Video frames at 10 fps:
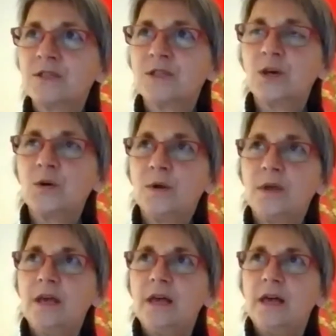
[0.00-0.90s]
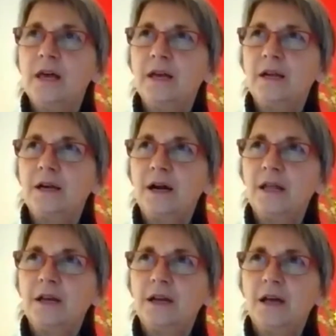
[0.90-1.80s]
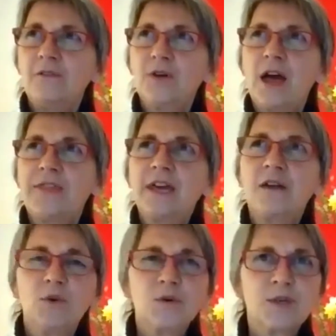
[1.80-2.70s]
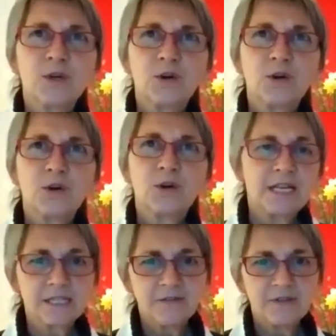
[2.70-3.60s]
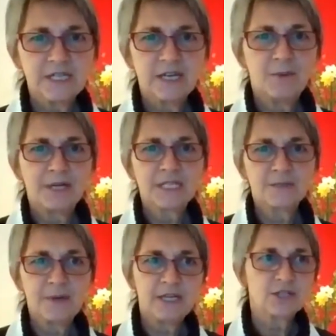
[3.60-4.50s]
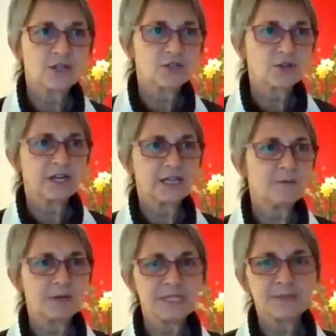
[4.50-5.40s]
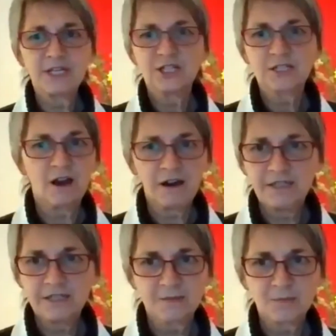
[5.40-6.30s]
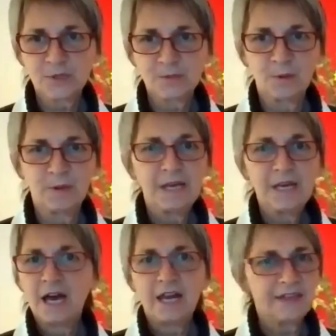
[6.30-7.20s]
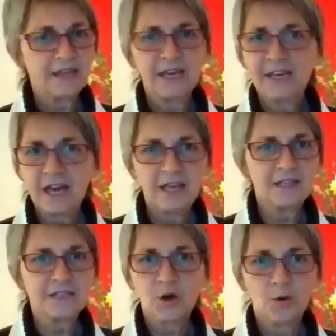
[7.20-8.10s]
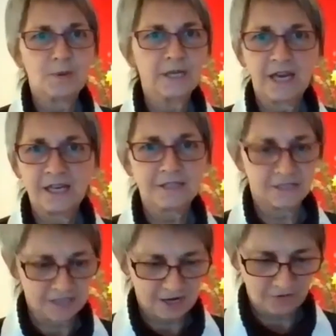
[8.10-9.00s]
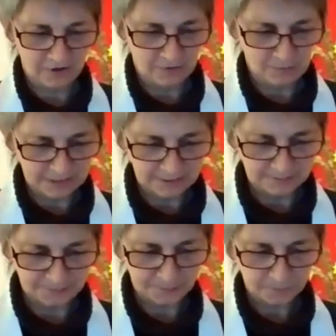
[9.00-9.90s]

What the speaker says: So I think I've also got a sensitivity in my speech, so I try and keep my speech as kind as possible. And I think, again, this complicates this area a bit.